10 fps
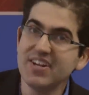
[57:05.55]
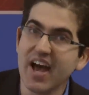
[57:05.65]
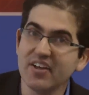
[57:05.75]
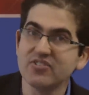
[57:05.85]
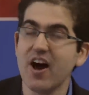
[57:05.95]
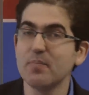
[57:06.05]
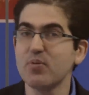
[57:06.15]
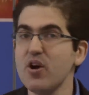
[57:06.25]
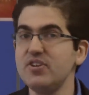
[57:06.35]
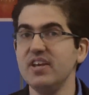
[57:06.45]
tests on
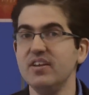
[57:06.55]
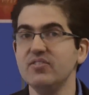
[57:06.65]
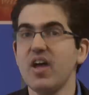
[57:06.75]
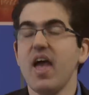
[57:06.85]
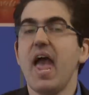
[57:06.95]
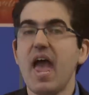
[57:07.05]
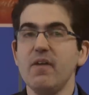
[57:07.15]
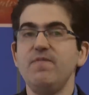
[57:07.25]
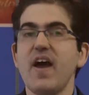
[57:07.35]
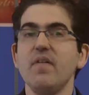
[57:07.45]
proteins
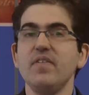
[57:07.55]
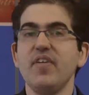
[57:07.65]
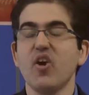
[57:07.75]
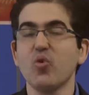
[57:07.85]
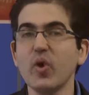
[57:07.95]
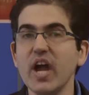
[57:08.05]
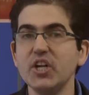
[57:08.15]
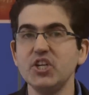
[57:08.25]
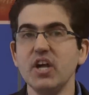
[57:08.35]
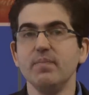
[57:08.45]
and found that they are
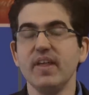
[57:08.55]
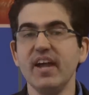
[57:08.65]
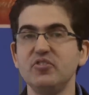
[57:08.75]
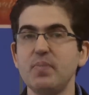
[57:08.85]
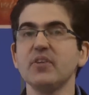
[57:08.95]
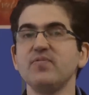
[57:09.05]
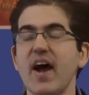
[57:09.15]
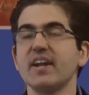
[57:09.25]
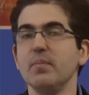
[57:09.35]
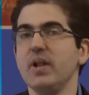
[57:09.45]
rich in
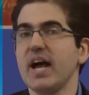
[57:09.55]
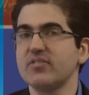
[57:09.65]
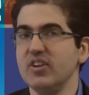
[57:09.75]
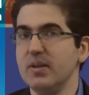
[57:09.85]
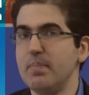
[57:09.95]
specified complexity.